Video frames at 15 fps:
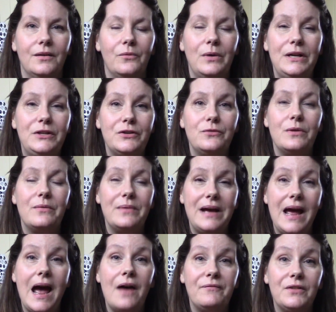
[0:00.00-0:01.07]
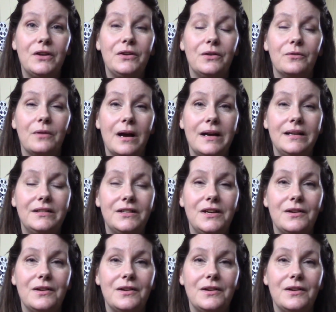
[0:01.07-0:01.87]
we do what we have to do, right?